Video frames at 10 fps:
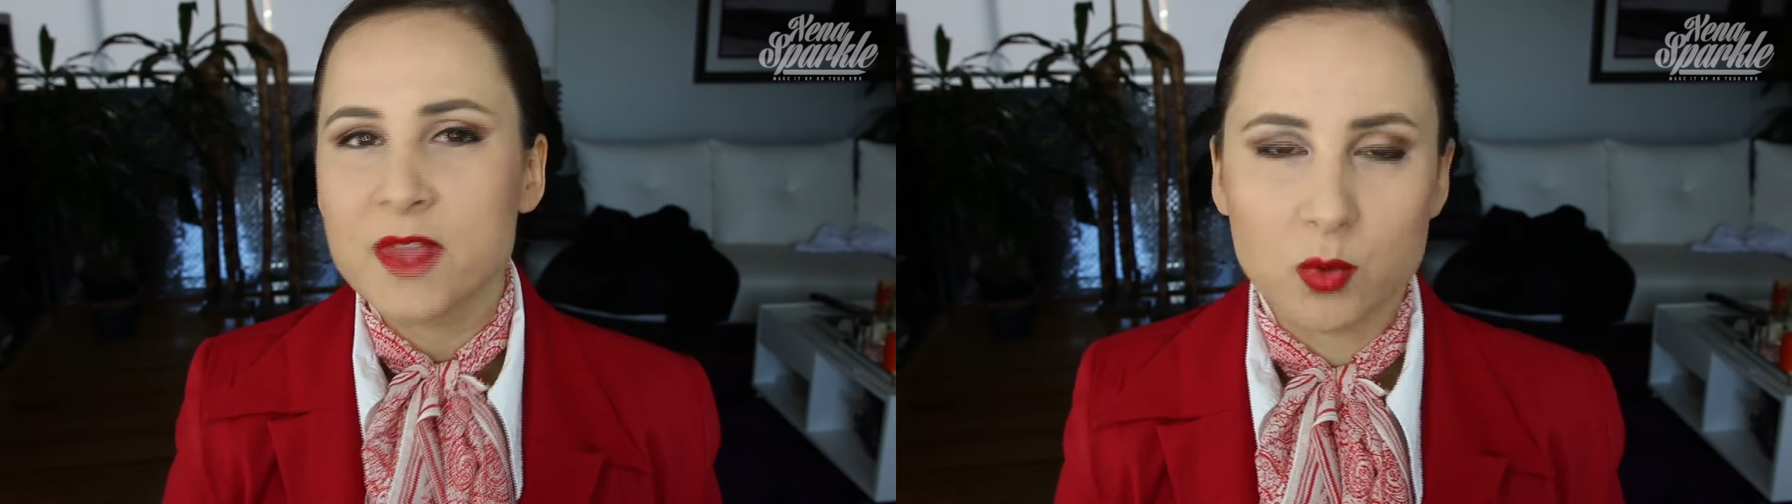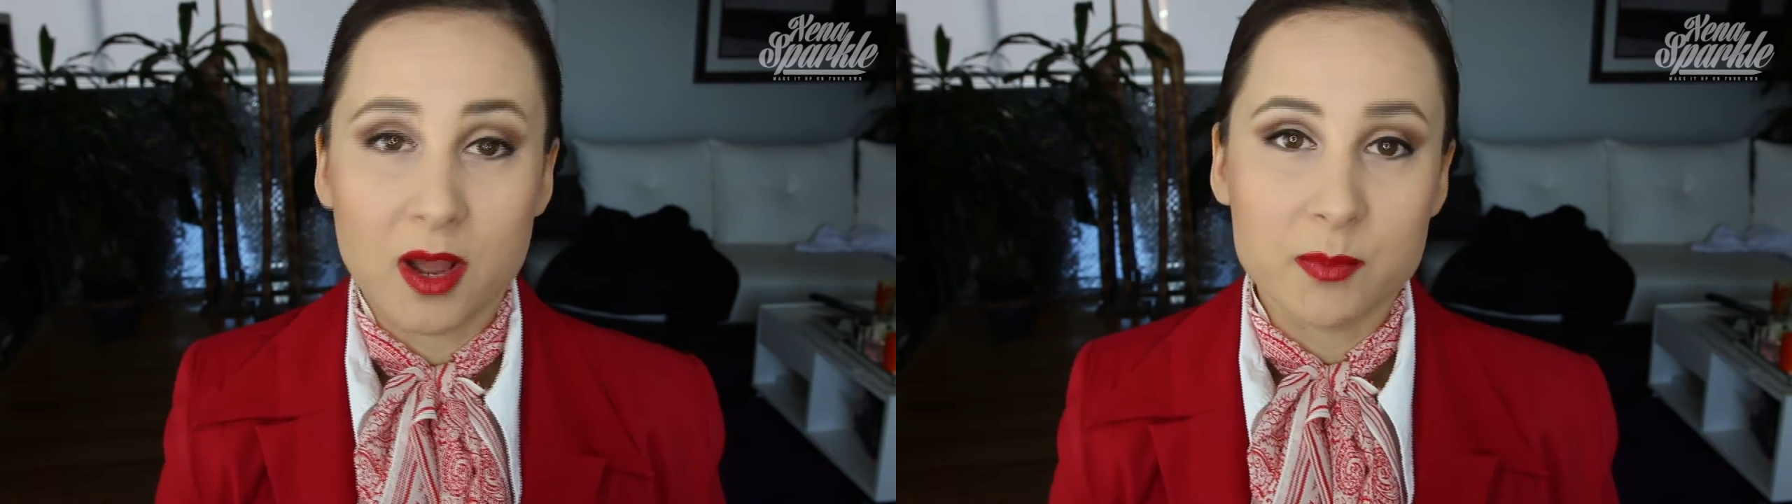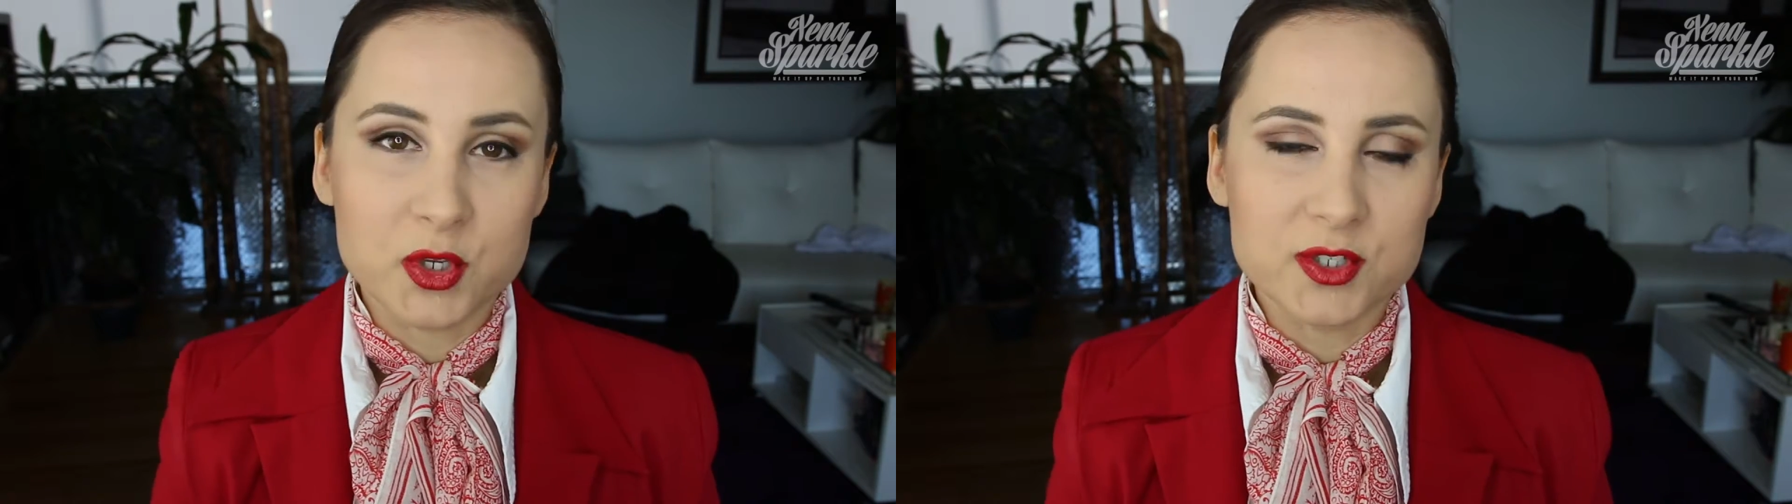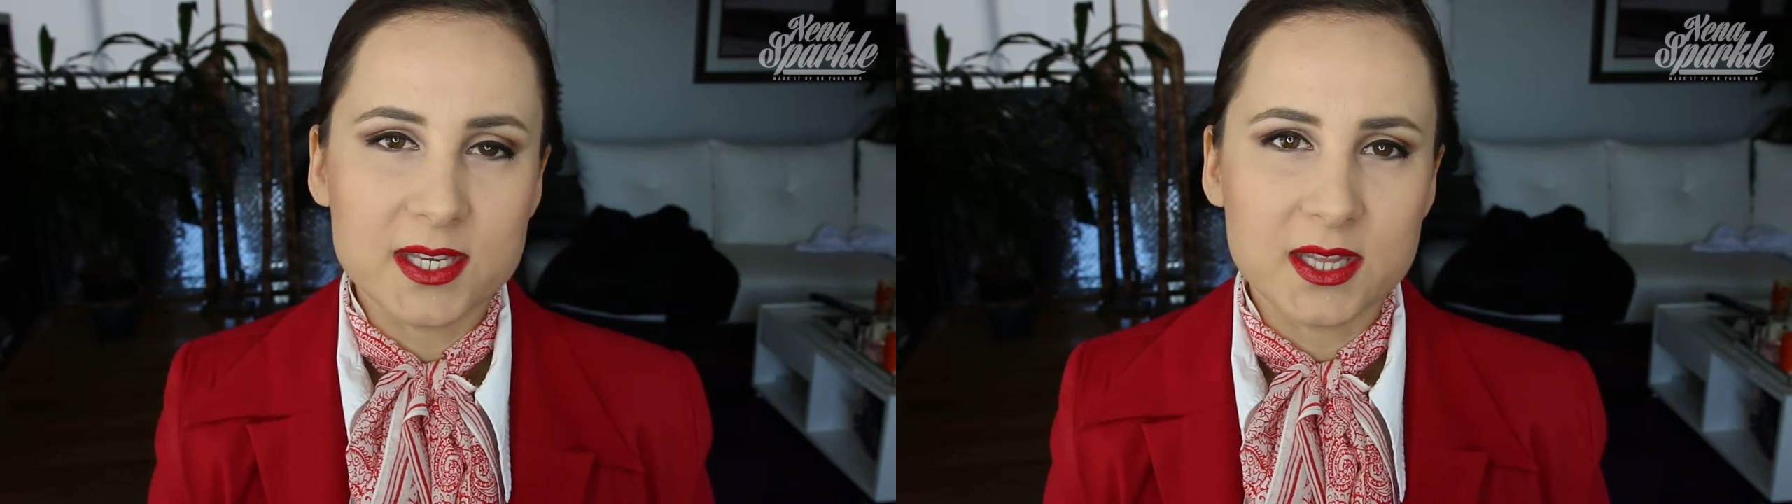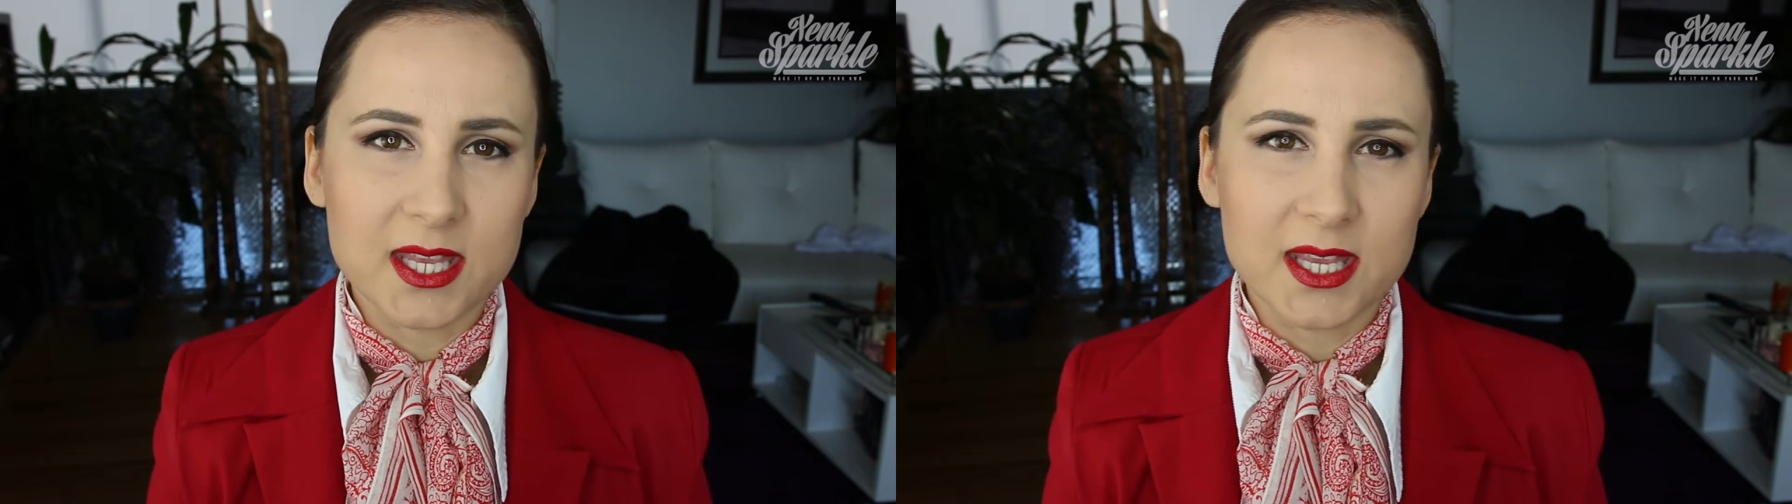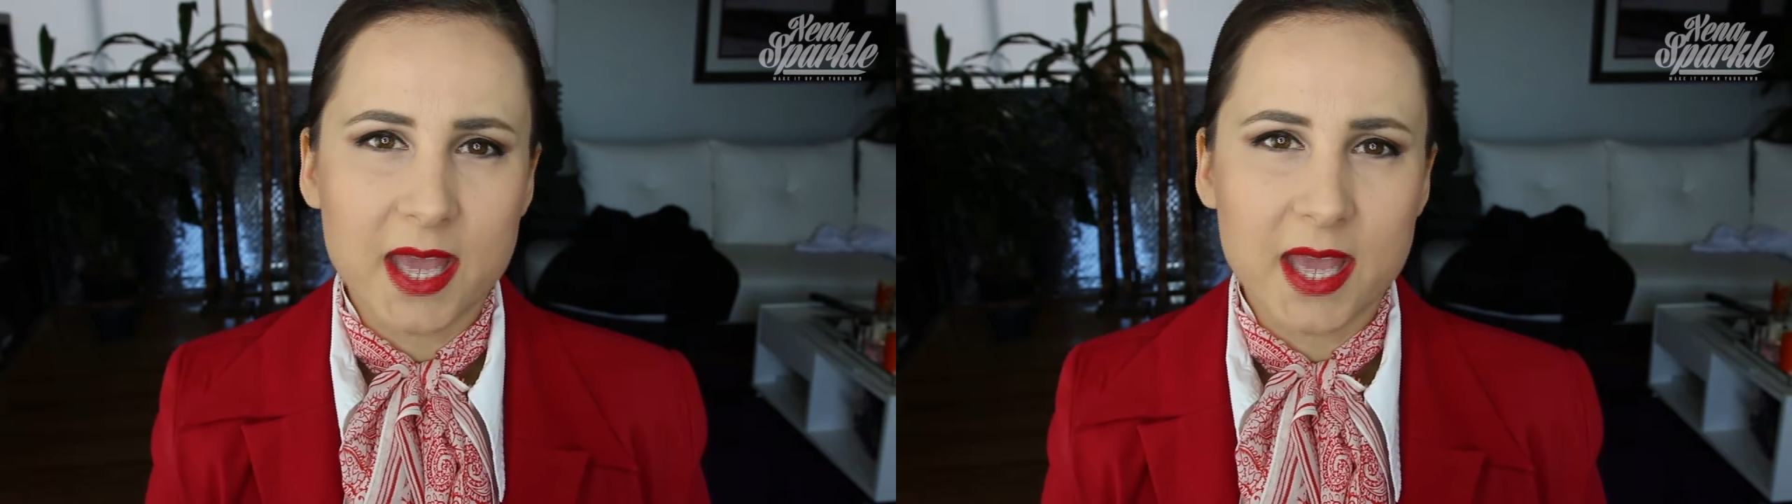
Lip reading: Well, I'm using the